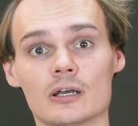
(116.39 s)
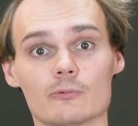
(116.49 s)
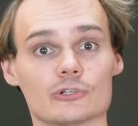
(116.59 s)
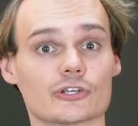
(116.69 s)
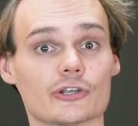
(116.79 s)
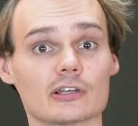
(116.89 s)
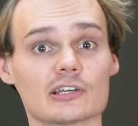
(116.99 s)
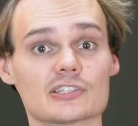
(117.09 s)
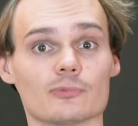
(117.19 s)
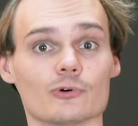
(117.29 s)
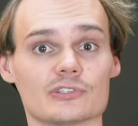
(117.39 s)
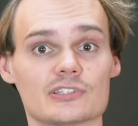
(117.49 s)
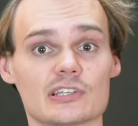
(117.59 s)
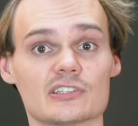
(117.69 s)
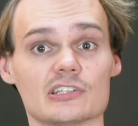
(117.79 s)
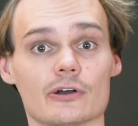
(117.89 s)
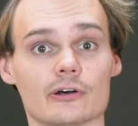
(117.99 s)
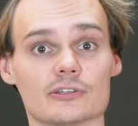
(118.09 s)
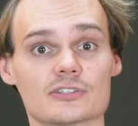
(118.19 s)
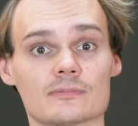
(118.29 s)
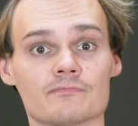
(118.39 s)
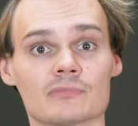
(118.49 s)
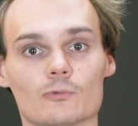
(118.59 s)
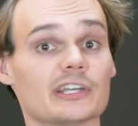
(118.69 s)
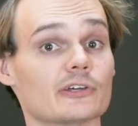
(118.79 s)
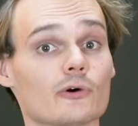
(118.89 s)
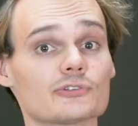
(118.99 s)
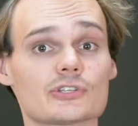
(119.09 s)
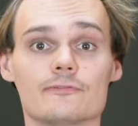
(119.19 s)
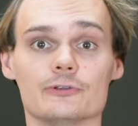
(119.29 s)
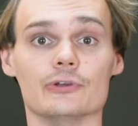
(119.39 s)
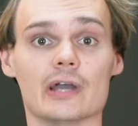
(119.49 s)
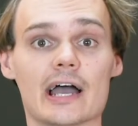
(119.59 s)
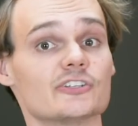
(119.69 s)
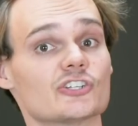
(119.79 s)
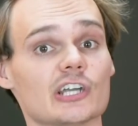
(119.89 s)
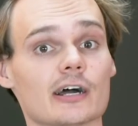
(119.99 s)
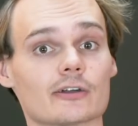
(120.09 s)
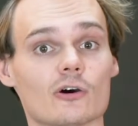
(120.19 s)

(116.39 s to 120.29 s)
which could only support 60Hz. We can also view HDR